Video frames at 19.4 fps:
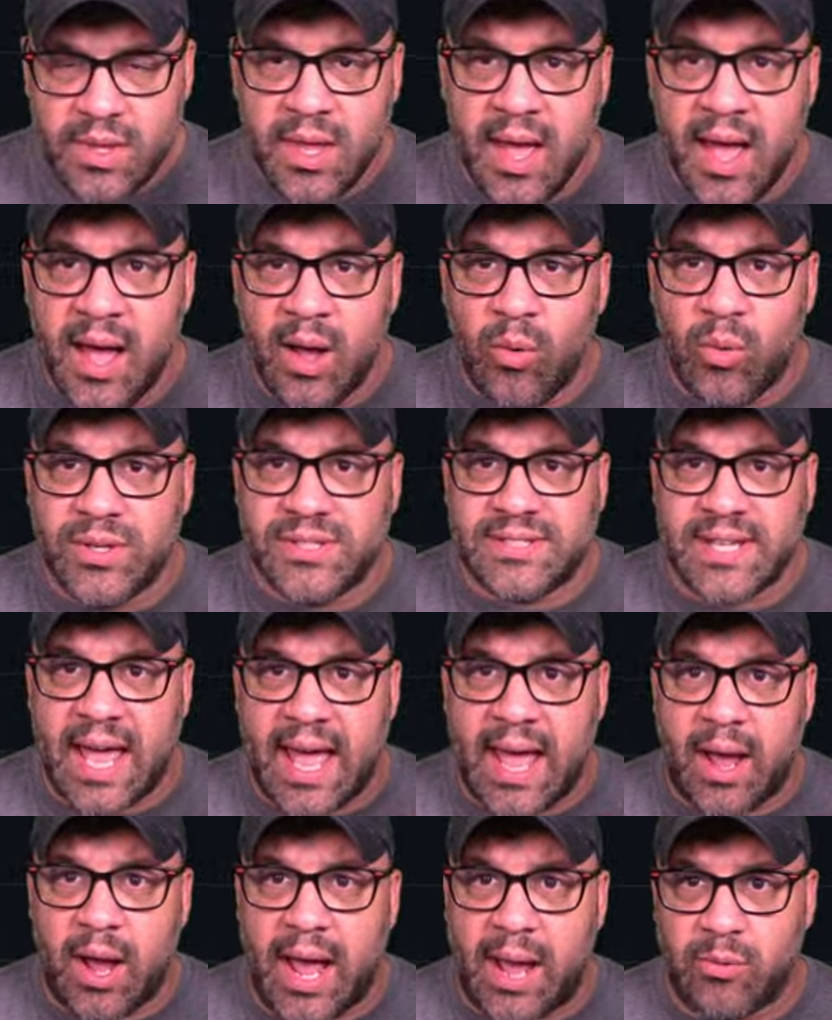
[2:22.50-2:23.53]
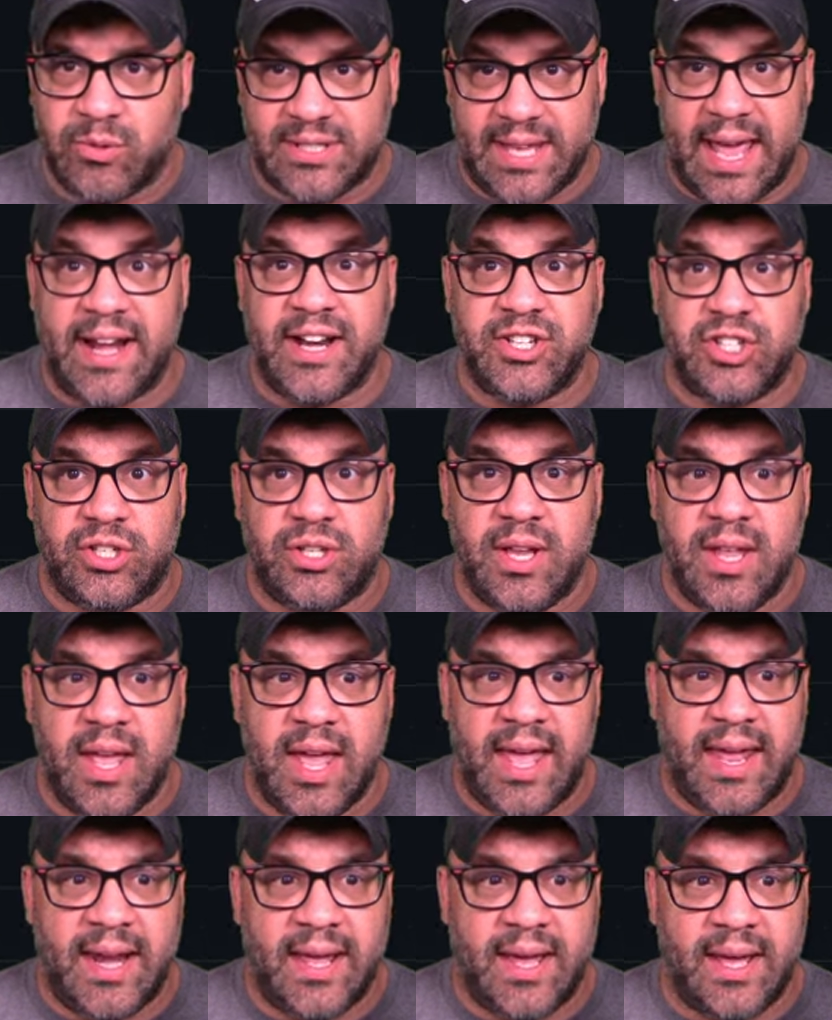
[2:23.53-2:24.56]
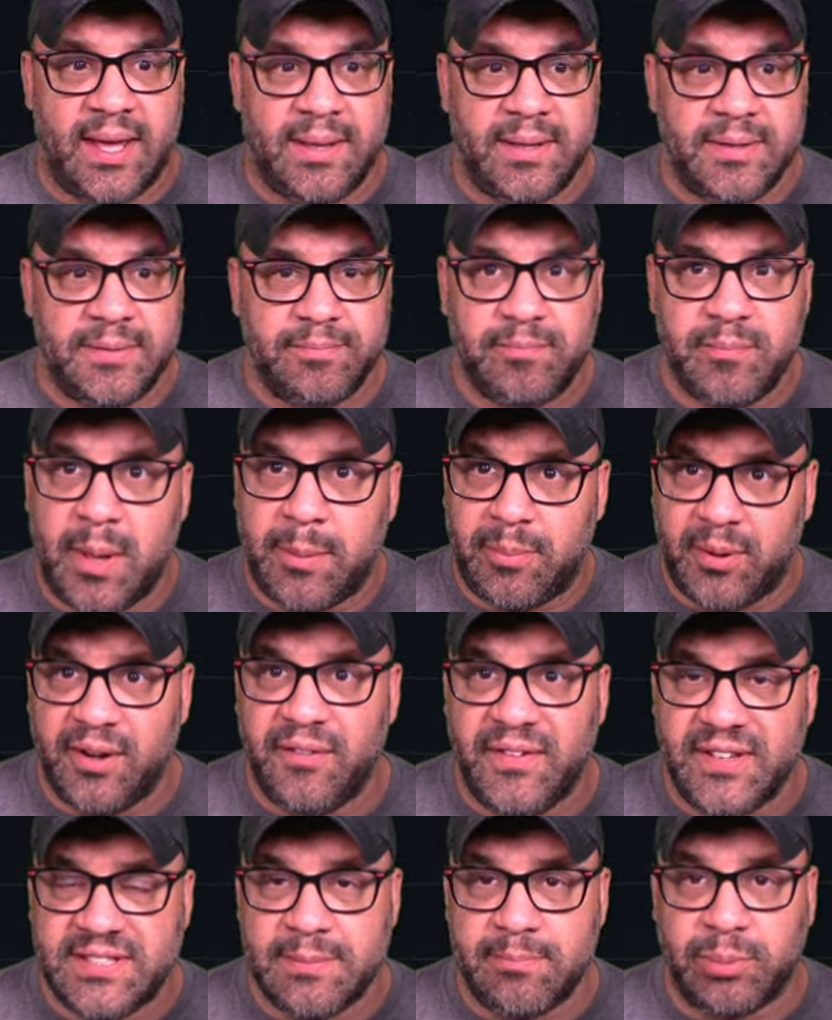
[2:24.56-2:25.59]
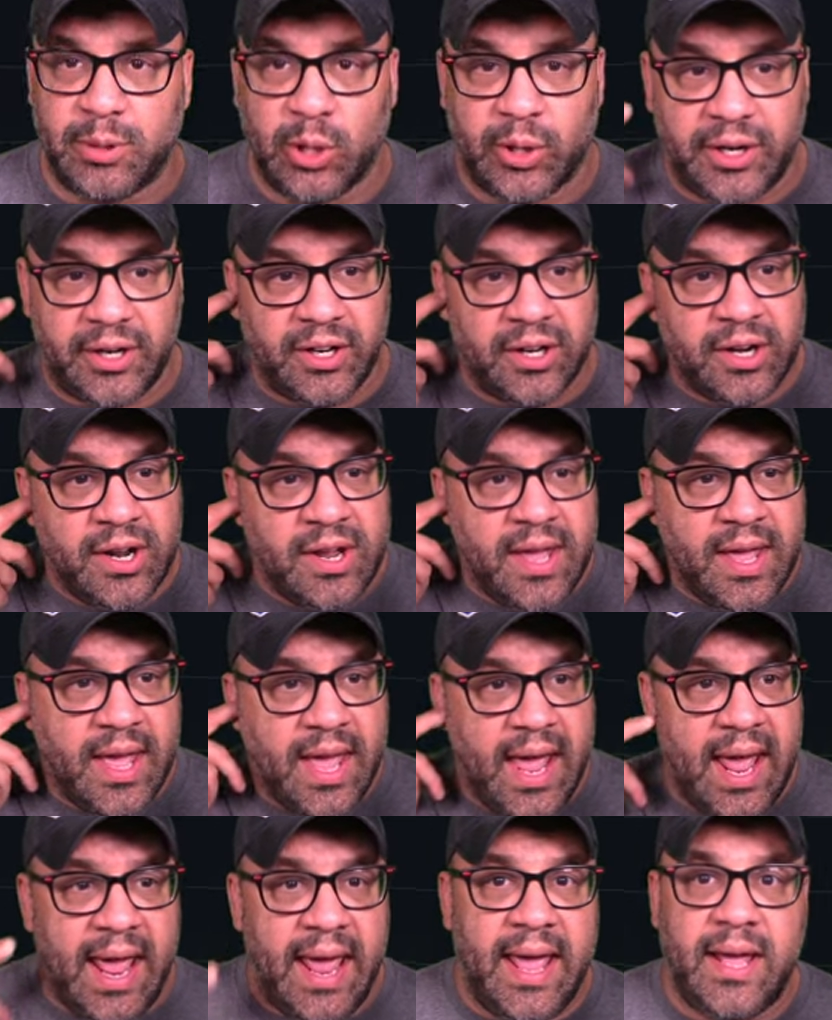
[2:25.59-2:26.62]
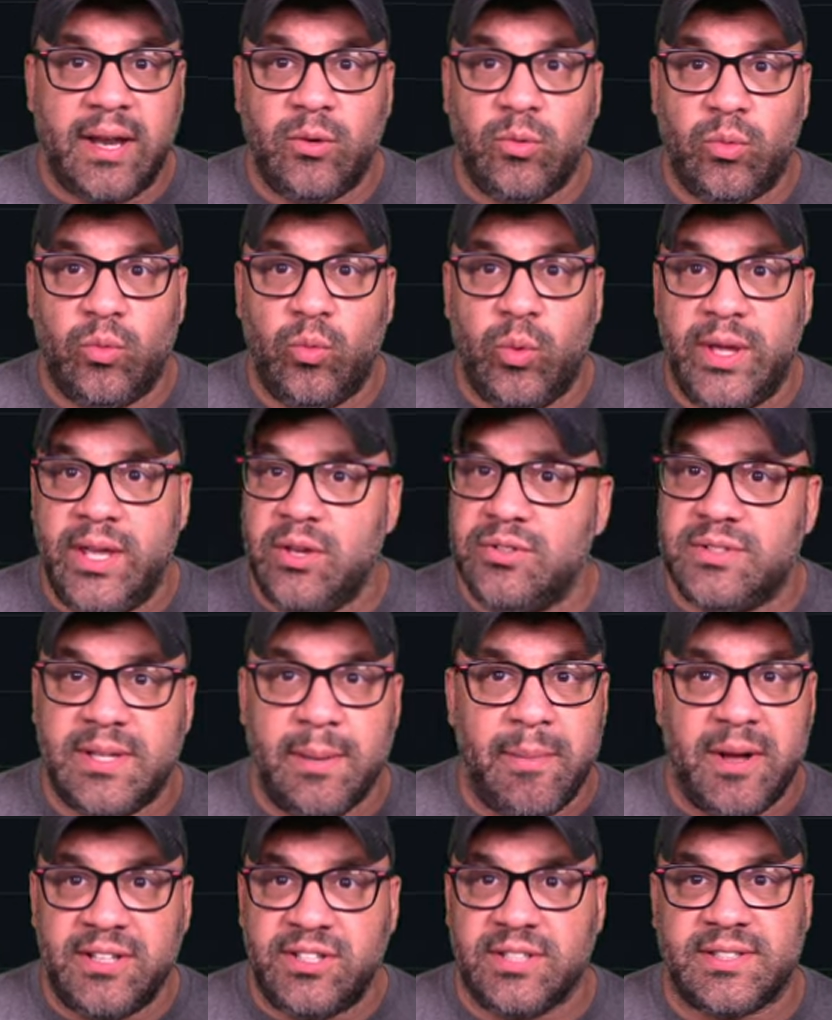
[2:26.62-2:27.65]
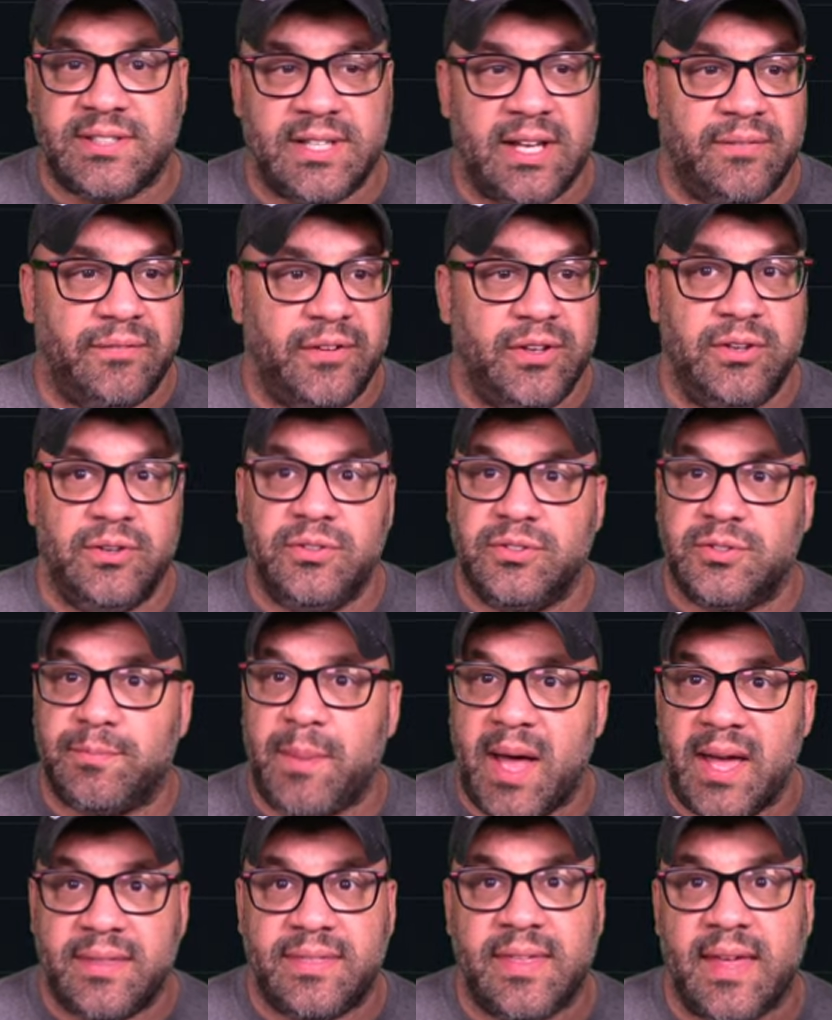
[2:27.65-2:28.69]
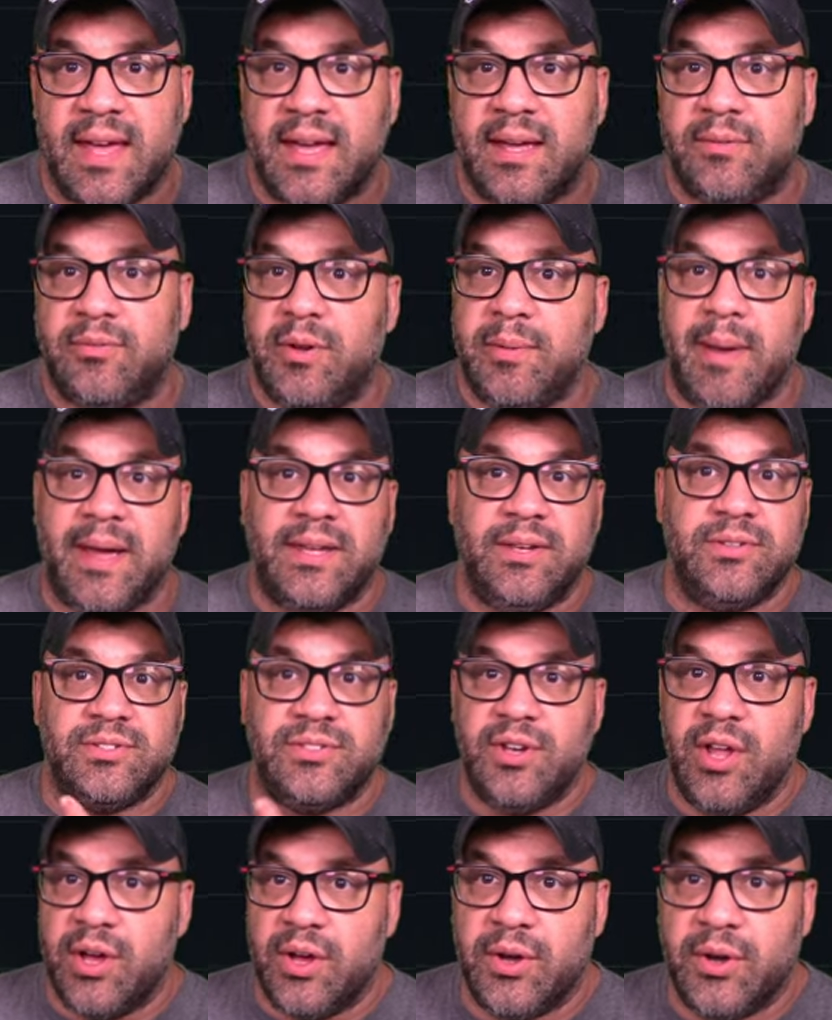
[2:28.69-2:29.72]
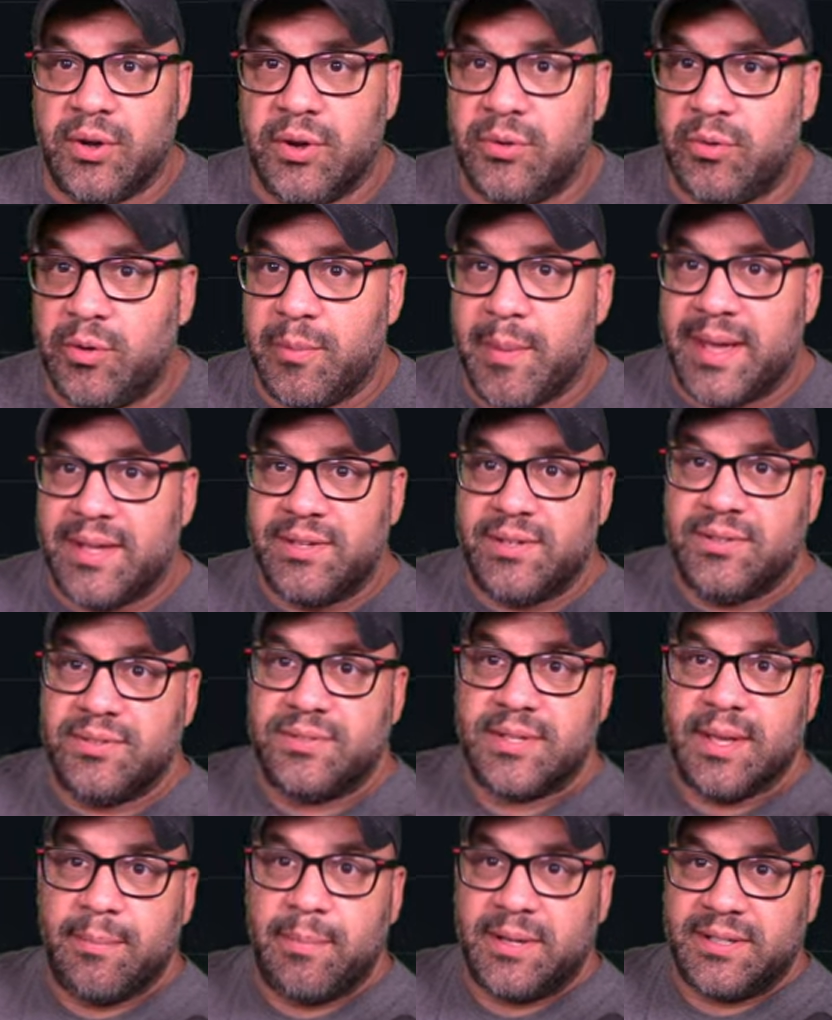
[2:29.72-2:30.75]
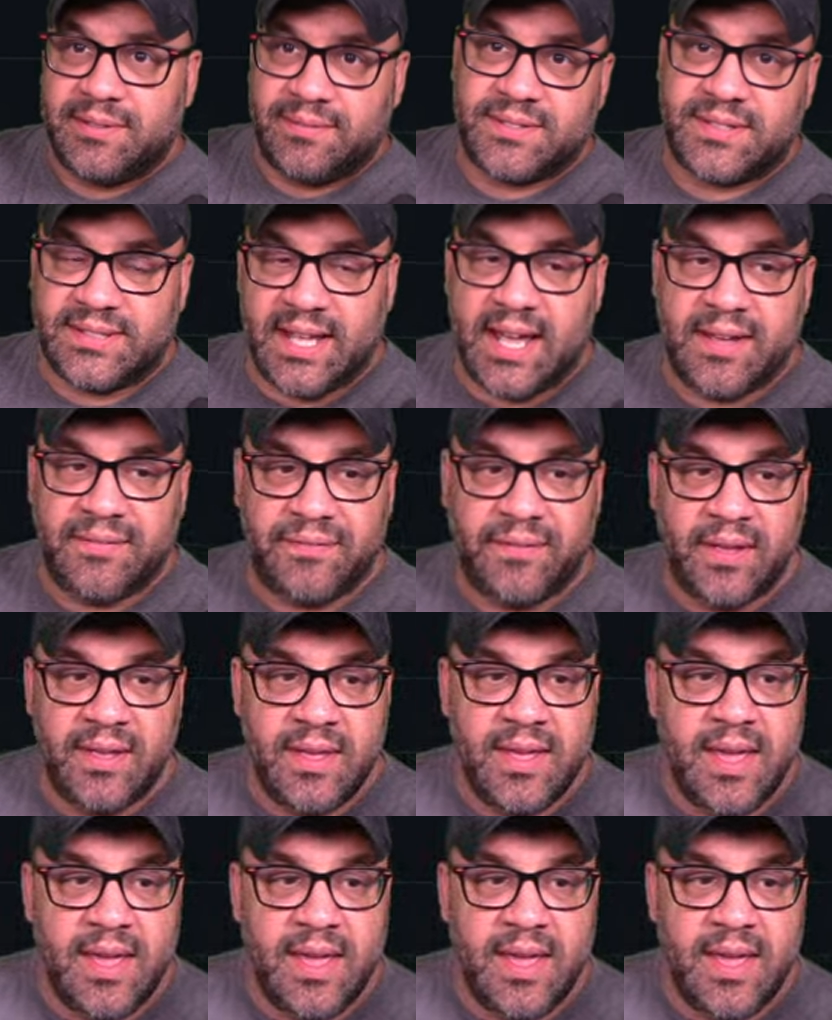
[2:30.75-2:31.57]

uh, was I, I, was at a, at a, uh, my previous employer, and we used a bunch of stuff. We use Python, we might use Node, we might use a bunch of stuff.